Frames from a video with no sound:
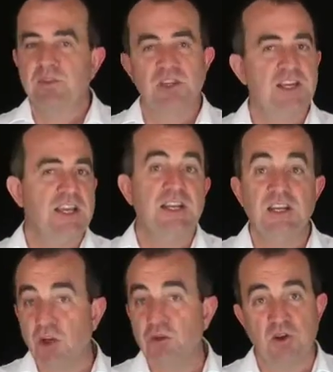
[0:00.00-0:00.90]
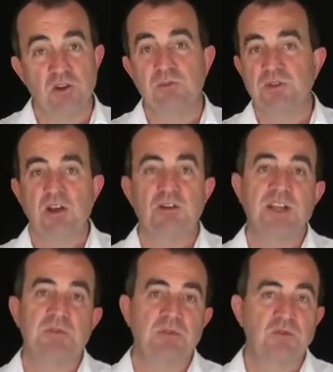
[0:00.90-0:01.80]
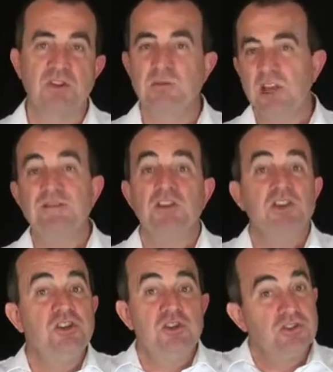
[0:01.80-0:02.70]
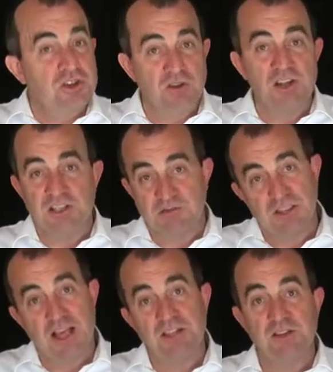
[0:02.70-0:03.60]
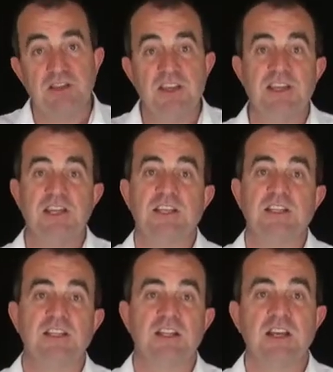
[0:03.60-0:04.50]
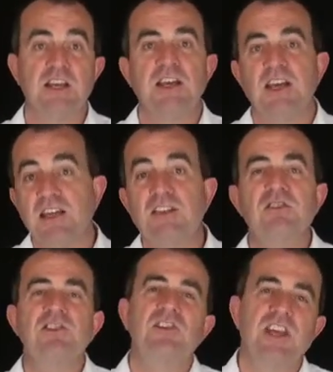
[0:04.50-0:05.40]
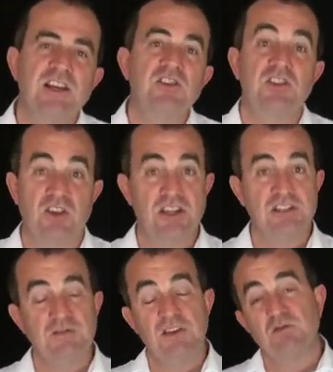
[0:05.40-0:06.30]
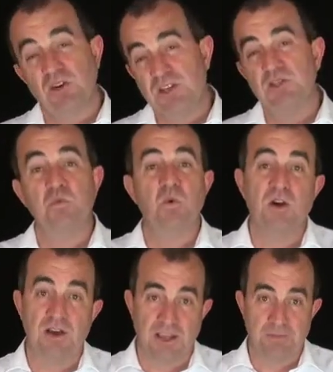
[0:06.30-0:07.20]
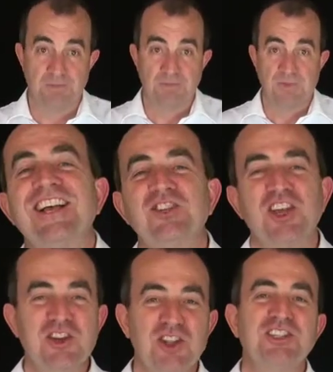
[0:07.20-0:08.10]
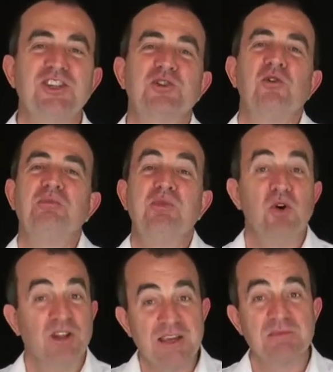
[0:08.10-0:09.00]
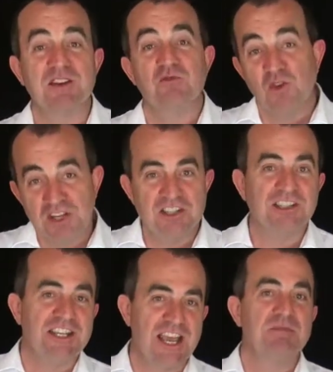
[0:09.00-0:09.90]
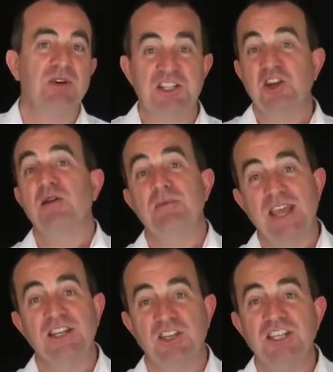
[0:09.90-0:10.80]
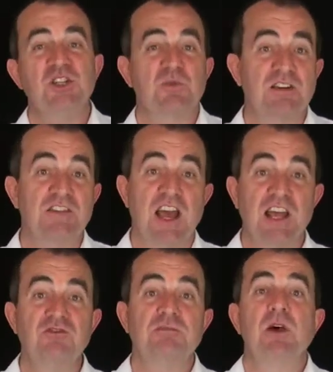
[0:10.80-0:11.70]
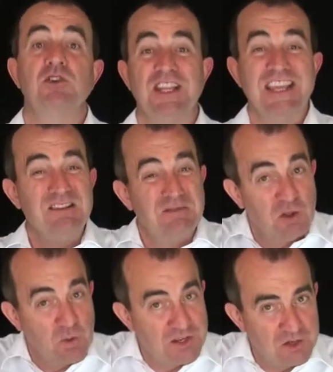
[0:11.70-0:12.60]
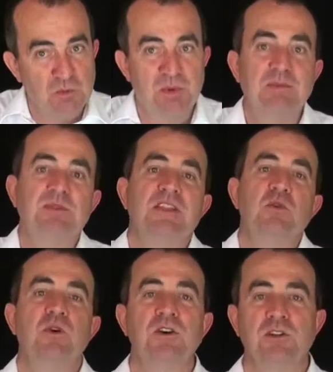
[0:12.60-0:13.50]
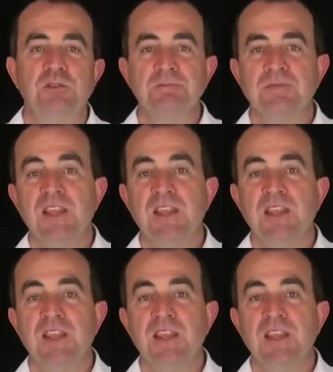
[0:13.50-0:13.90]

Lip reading: seating, no columns holding up the room, even huge screens for larger theatre gigs. And there are sound scientific reasons why. A psychologist called Paul Ekman, recently named by Time magazine as one of the 100 most influential people in the world,